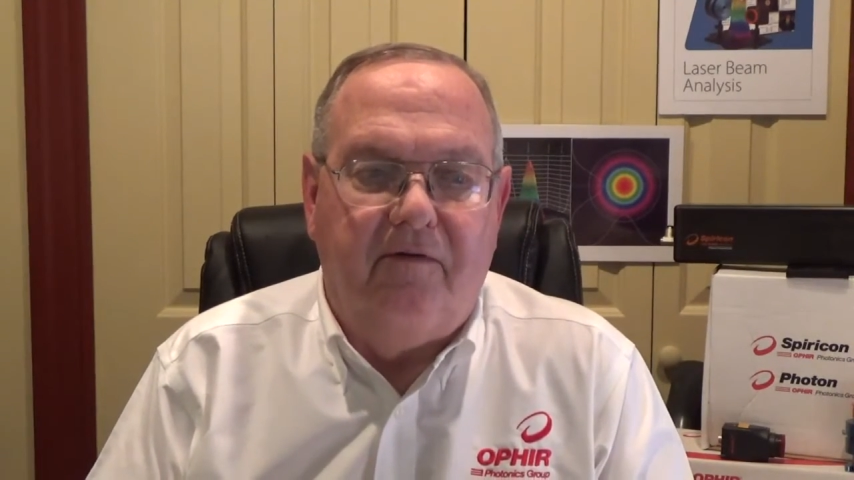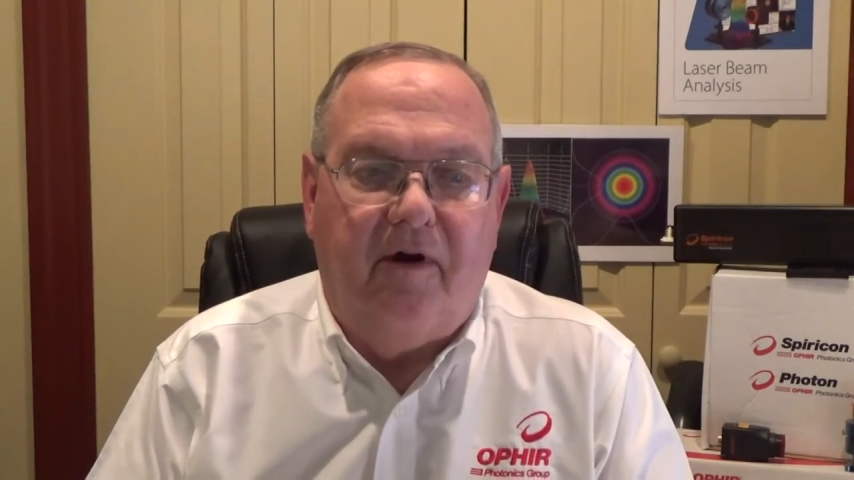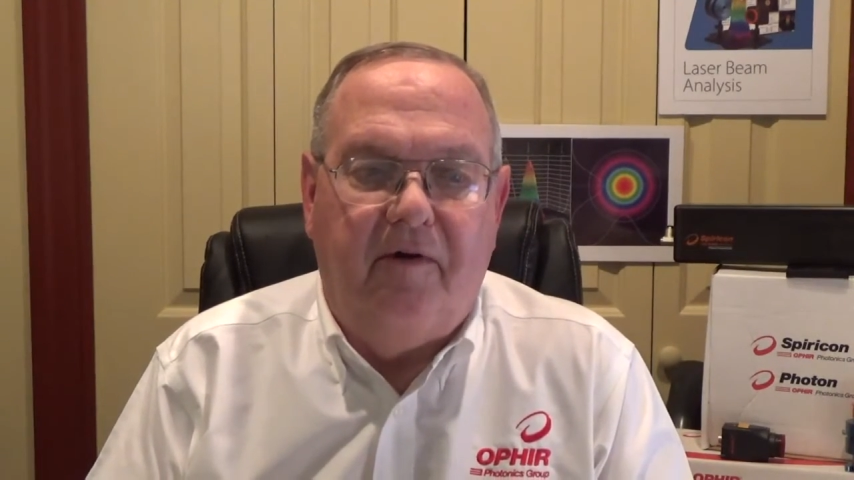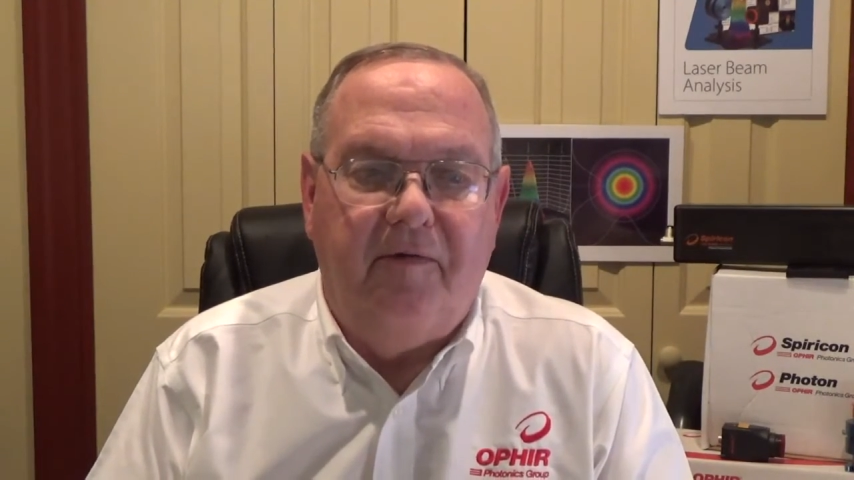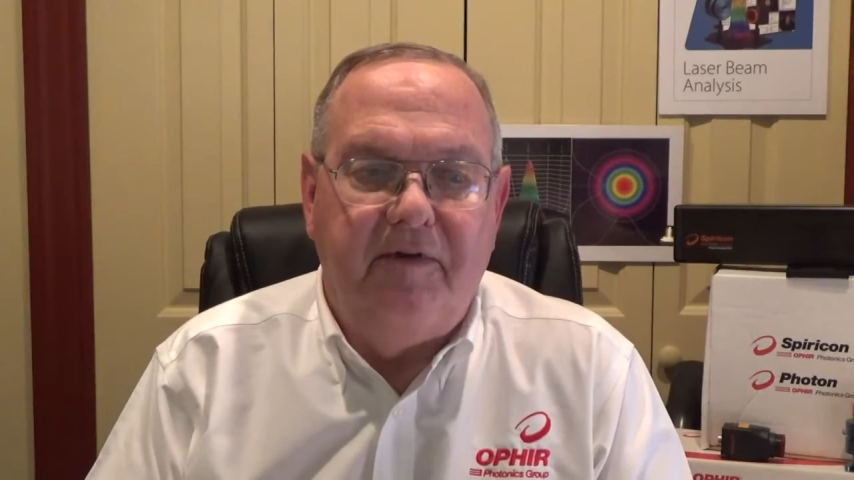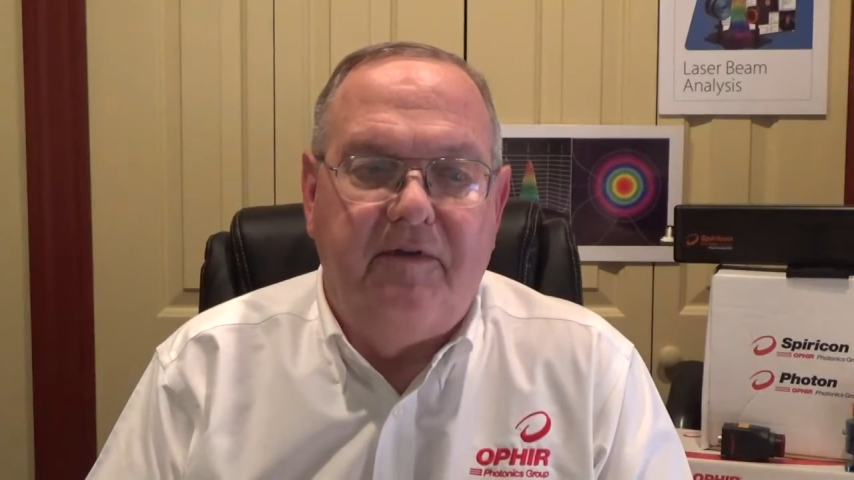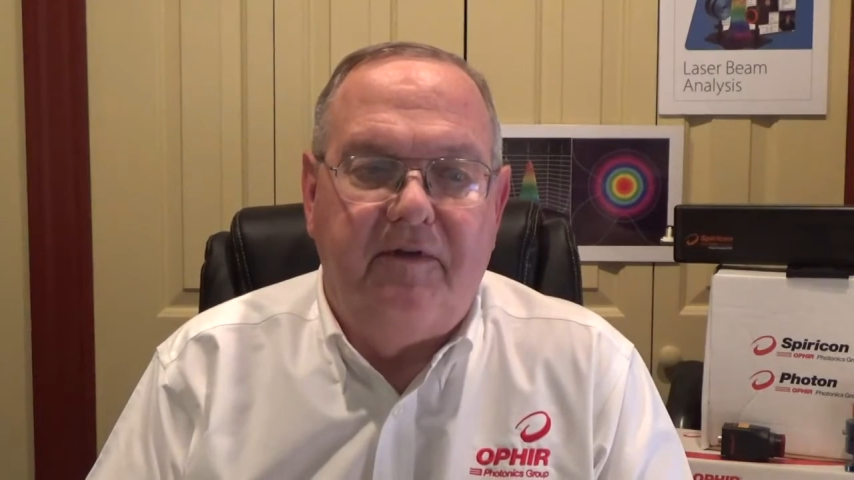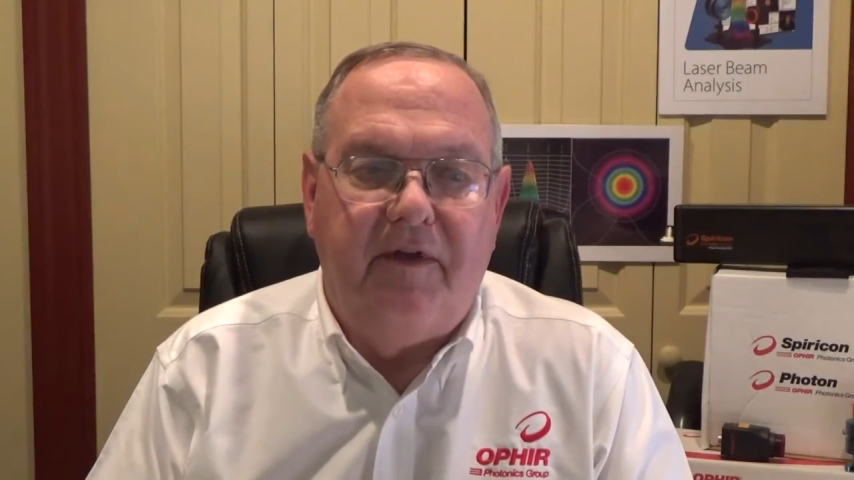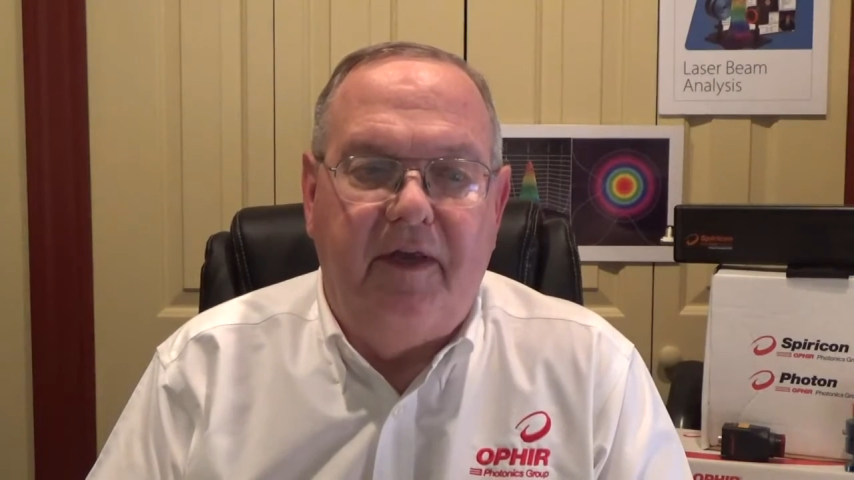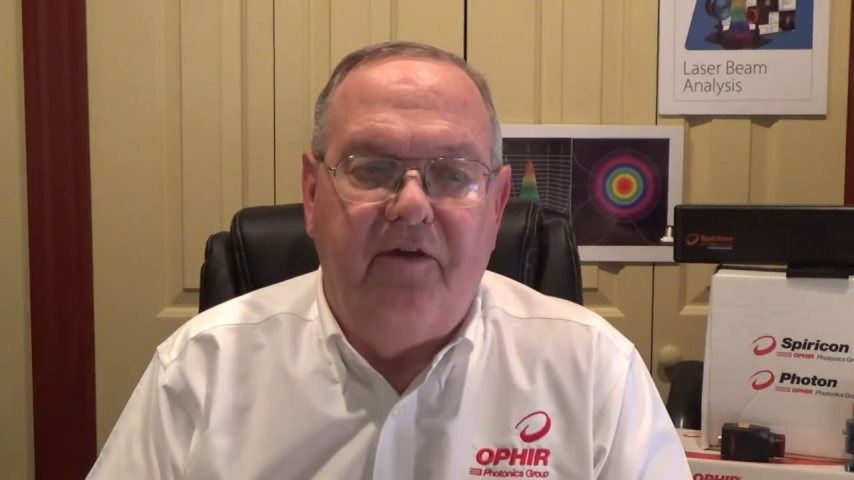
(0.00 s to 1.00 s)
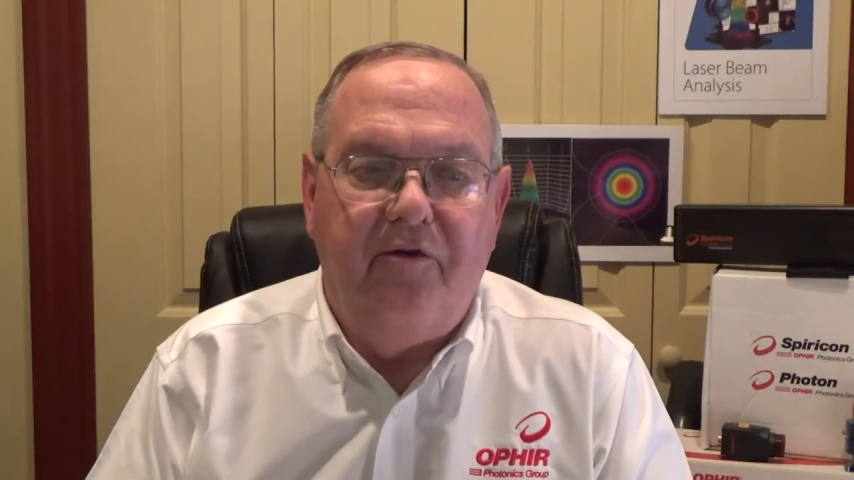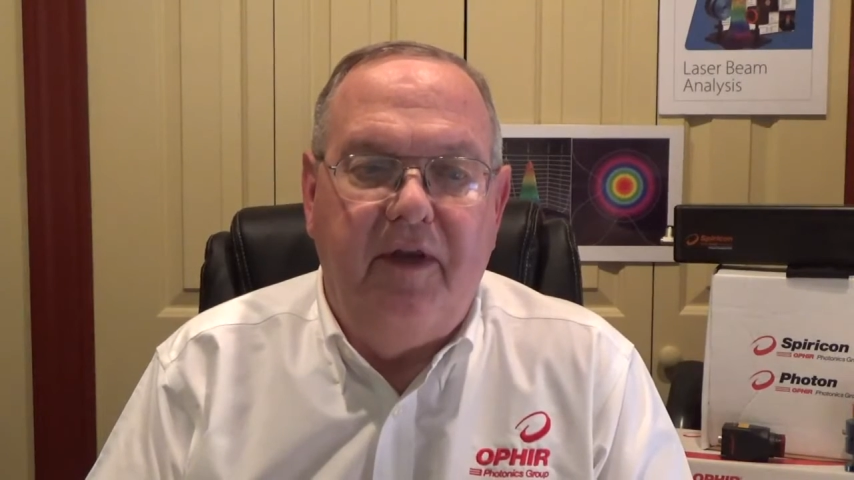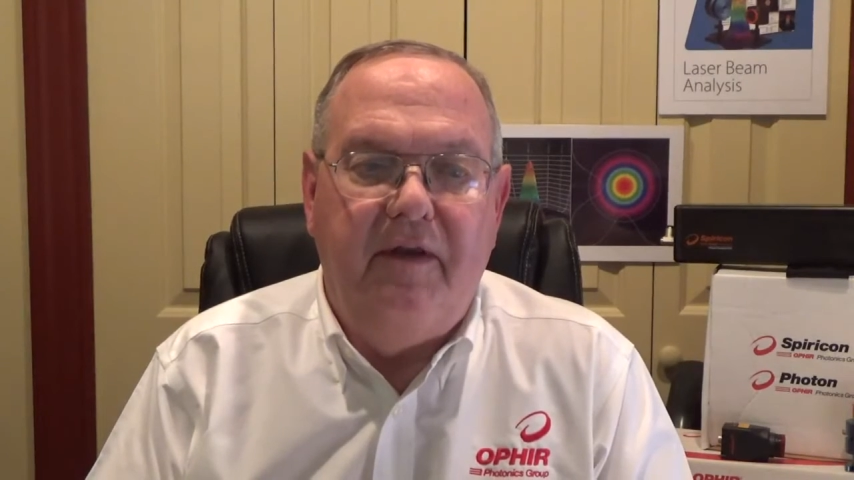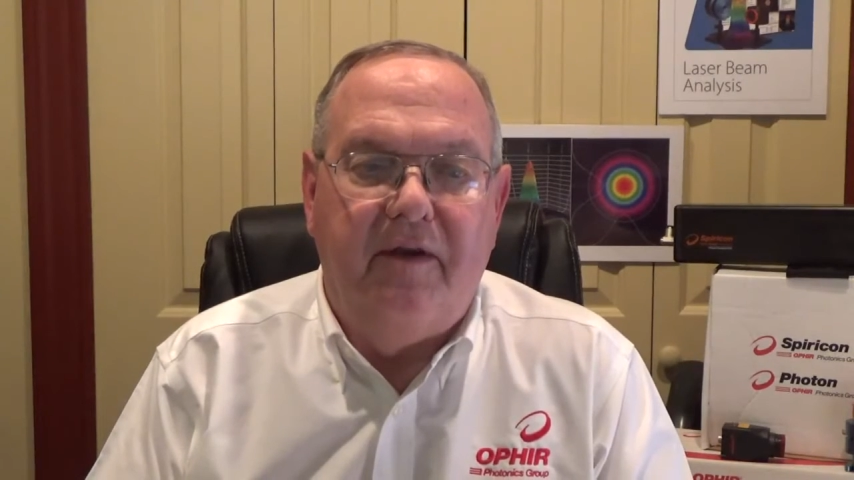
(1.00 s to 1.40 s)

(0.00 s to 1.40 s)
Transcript: offers a unique